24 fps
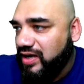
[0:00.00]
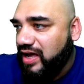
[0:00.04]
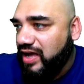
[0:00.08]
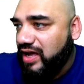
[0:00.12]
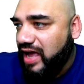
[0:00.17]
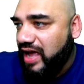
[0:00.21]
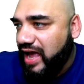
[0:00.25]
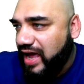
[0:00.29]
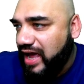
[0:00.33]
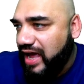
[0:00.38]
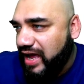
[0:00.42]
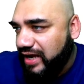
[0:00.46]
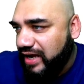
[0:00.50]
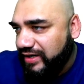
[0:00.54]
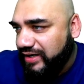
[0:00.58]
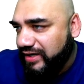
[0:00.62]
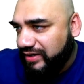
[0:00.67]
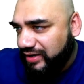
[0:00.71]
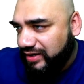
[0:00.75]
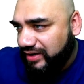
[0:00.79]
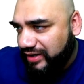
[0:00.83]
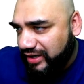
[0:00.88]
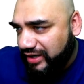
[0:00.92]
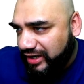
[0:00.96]

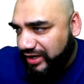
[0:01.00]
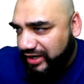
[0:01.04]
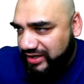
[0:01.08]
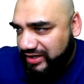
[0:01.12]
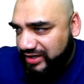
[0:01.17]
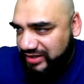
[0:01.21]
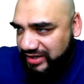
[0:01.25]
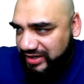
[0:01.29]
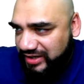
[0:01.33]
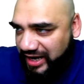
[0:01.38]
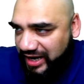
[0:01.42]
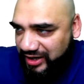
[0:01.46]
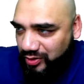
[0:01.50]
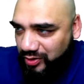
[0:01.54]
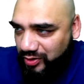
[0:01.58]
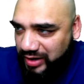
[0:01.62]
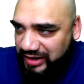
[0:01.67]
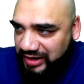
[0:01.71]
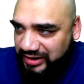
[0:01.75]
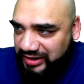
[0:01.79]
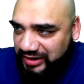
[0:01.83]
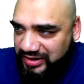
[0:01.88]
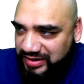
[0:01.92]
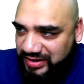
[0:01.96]
and here it is. Look at
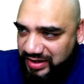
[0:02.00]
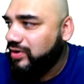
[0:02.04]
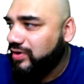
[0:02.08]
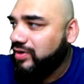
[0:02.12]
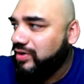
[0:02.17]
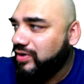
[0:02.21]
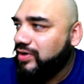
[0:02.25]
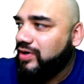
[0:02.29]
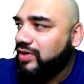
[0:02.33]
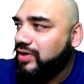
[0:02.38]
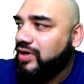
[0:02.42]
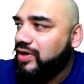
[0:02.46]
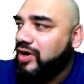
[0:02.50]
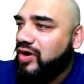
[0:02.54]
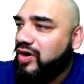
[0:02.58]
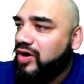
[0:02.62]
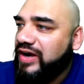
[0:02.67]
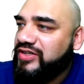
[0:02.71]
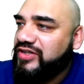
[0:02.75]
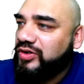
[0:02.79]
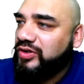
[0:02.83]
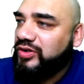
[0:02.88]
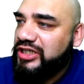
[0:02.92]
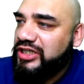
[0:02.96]
this. All right,
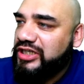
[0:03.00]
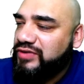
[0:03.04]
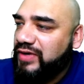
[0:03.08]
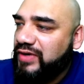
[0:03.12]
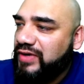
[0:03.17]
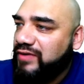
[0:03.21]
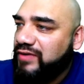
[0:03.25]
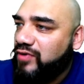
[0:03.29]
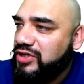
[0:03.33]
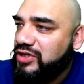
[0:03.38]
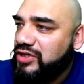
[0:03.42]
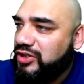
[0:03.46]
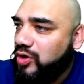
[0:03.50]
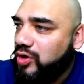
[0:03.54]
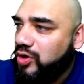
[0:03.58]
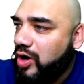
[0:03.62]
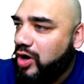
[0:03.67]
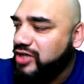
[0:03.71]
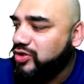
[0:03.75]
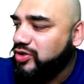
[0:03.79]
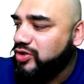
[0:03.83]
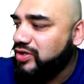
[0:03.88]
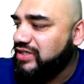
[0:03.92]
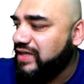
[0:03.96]
so this one was
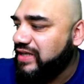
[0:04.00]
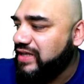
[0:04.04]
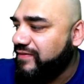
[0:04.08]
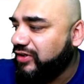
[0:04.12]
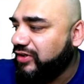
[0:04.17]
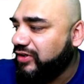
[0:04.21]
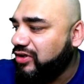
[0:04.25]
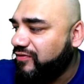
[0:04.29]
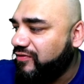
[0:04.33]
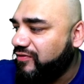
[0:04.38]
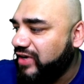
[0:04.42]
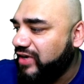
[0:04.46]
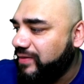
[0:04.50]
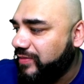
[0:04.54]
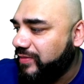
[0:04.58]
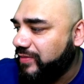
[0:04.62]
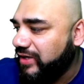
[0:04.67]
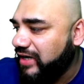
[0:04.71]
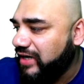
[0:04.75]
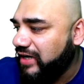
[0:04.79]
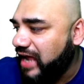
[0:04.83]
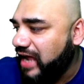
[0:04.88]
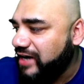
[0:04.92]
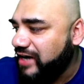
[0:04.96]
launched on 7th of
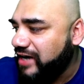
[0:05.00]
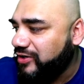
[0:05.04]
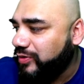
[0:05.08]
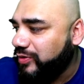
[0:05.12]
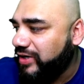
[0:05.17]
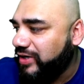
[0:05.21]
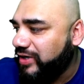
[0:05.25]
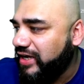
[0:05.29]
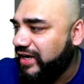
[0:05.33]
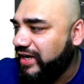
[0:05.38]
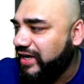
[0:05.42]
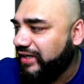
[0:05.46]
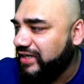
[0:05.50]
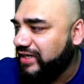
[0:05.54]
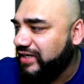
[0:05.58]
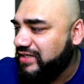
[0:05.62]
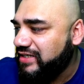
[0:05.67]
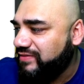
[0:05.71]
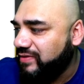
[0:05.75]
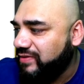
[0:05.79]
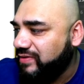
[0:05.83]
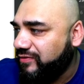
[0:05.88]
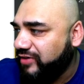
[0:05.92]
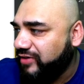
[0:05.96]
April and today it is
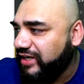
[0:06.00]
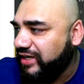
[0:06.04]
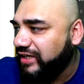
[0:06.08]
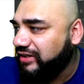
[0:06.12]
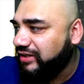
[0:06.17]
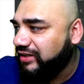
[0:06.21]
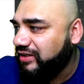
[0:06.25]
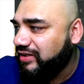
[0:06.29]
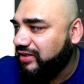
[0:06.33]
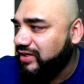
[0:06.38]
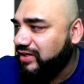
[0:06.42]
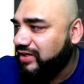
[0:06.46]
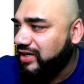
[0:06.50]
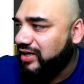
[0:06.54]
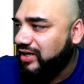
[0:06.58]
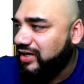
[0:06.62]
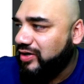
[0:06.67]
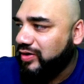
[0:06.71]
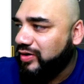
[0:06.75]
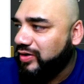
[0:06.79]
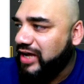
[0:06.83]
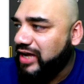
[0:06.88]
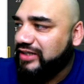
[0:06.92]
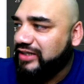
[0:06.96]
15th.
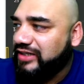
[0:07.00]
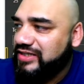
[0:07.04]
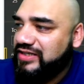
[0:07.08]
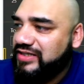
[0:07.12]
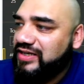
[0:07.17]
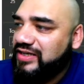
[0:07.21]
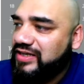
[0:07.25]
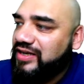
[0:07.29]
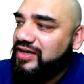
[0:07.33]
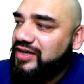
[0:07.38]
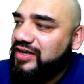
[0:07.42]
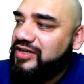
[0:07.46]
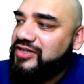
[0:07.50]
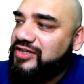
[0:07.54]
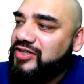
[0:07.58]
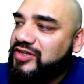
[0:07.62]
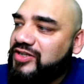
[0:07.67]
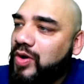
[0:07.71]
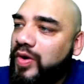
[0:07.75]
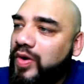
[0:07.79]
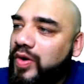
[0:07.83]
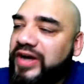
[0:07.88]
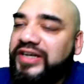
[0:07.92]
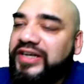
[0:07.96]
Look at this.
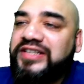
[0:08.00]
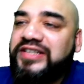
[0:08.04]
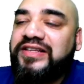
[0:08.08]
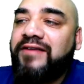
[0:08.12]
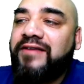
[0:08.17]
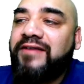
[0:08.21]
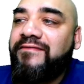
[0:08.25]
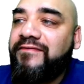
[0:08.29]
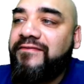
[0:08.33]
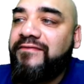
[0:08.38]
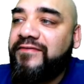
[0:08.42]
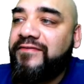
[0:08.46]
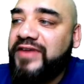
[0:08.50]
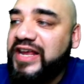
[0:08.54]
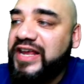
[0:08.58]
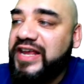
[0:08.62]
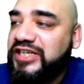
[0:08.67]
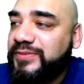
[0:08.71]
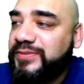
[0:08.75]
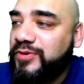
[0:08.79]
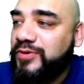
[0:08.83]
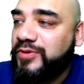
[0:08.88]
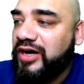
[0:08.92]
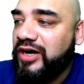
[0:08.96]
So it is a
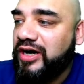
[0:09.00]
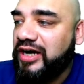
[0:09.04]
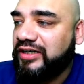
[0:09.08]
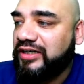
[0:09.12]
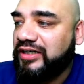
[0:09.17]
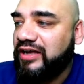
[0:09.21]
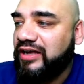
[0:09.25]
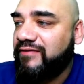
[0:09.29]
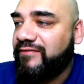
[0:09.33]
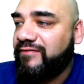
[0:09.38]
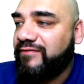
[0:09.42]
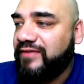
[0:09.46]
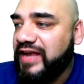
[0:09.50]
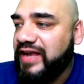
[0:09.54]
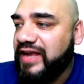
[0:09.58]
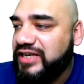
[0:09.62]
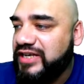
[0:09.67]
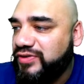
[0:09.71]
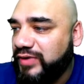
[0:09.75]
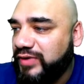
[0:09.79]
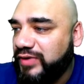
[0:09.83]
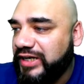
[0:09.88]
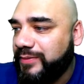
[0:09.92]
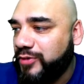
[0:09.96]
fresh product, a fresh
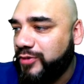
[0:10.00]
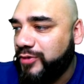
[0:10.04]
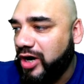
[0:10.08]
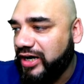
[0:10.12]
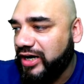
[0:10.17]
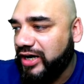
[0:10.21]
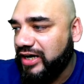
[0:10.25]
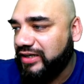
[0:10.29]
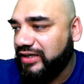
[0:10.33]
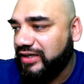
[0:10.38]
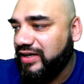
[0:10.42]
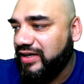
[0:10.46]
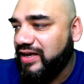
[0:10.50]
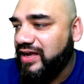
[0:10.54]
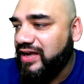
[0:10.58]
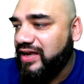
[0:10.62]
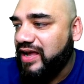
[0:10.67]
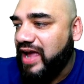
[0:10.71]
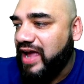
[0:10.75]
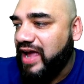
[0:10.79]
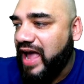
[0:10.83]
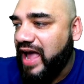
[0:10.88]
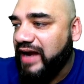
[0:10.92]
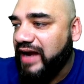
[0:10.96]
winning product,
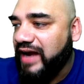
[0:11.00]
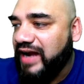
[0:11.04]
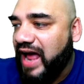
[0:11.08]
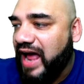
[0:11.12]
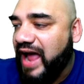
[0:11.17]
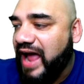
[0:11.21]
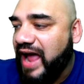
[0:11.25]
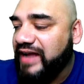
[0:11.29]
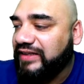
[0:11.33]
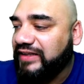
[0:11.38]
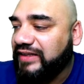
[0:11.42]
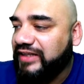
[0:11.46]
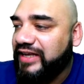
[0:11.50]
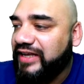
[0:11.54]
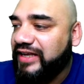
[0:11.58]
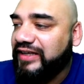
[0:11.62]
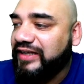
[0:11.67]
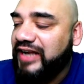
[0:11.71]
and I think